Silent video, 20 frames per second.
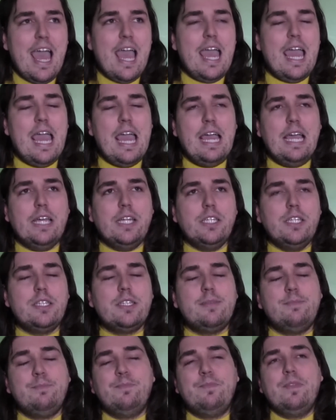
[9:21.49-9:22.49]

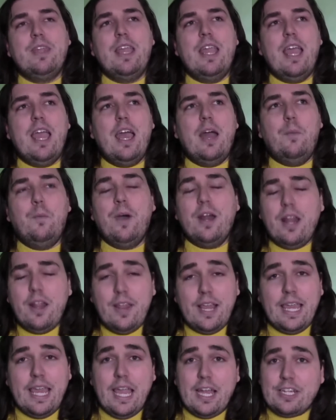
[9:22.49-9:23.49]
And one of
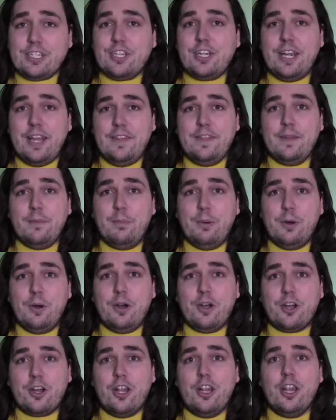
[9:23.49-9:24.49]
the characters in the
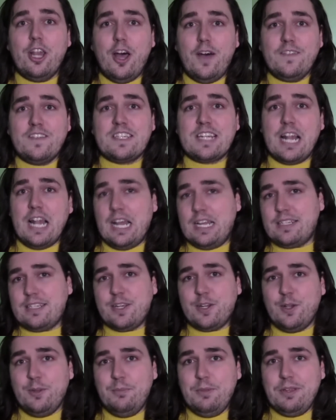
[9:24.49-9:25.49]
book loves
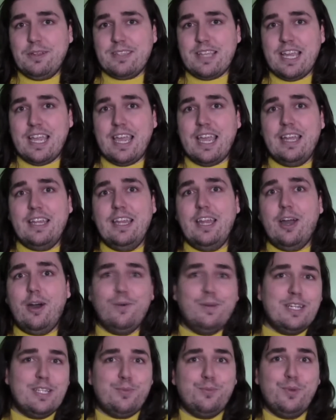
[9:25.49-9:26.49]
classical music and he
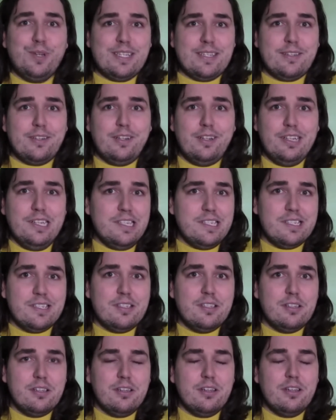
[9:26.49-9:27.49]
always
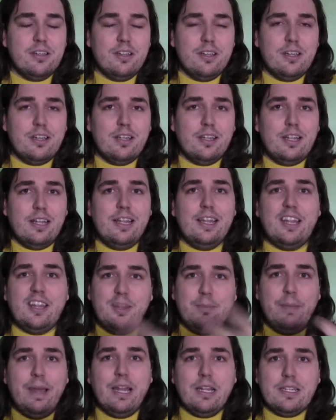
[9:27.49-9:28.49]
whistles
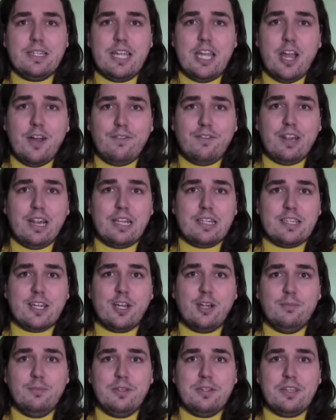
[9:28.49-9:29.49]
the melody of
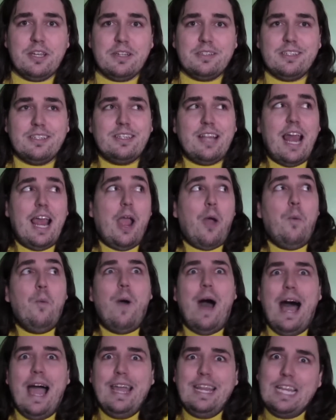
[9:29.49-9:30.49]
classical music. So I was like,
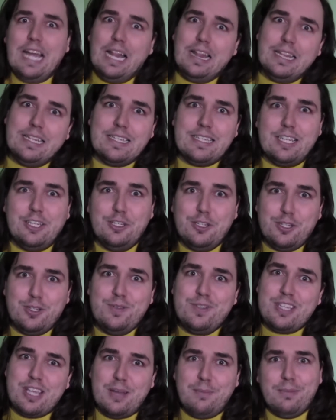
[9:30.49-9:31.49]
why not listen
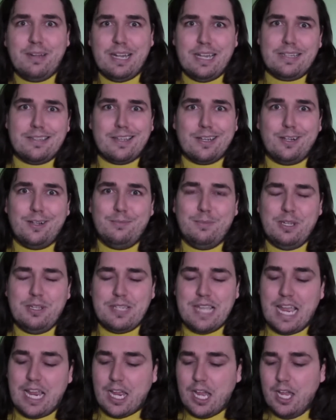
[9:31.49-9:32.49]
to some classical
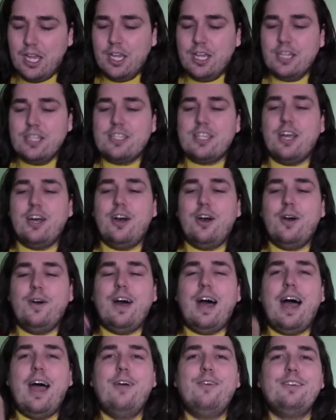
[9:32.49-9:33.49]
music?
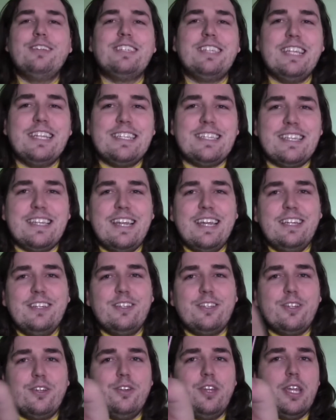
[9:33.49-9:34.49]
So I was
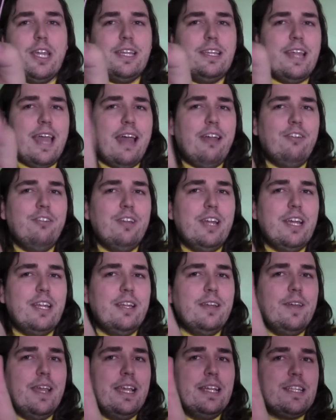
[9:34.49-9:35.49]
listening to, you can download
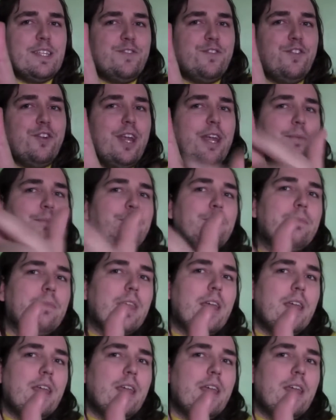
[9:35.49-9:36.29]
it, it's free,